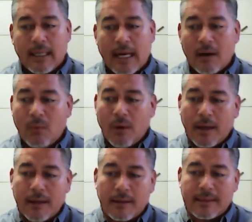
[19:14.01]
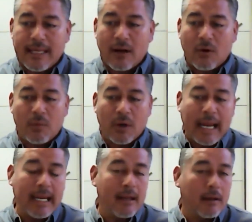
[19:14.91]
I don't want to take over
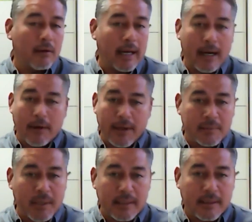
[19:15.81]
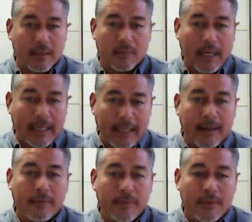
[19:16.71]
any other areas basically right
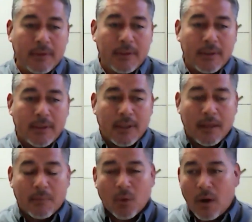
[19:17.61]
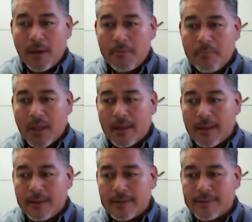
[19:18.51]
now. Number one,
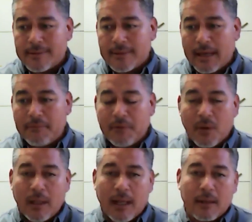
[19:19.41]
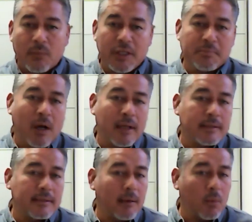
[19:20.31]
because I feel like the
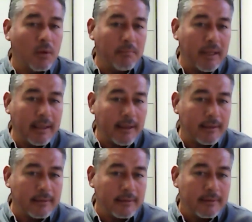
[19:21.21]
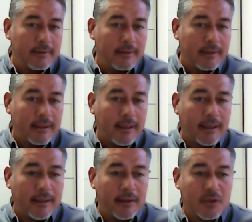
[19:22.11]
response time wouldn't be there
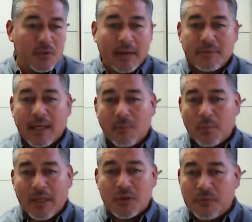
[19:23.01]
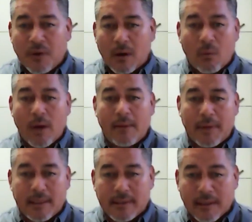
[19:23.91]
and the drive time would be too far away
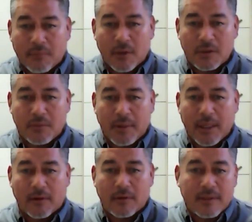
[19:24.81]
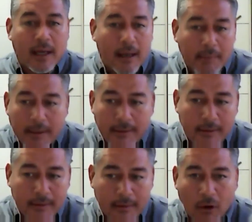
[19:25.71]
basically for us to be there on time and
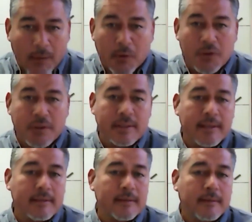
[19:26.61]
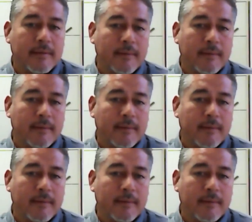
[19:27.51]
on emergencies.